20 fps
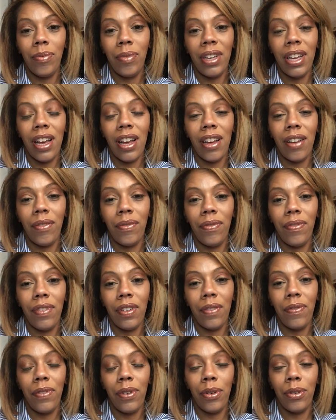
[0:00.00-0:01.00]
We have
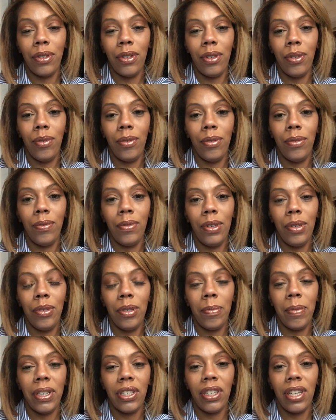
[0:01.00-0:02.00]
folks who
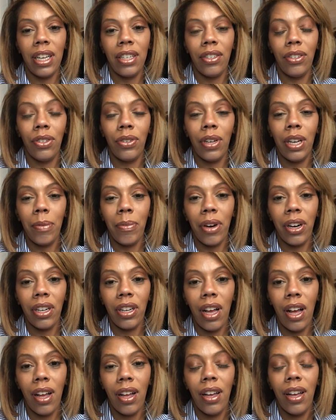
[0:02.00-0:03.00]
specialize in trademark
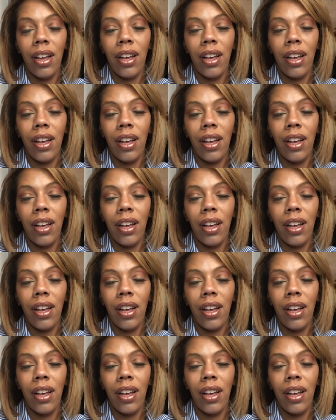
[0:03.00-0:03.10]
law.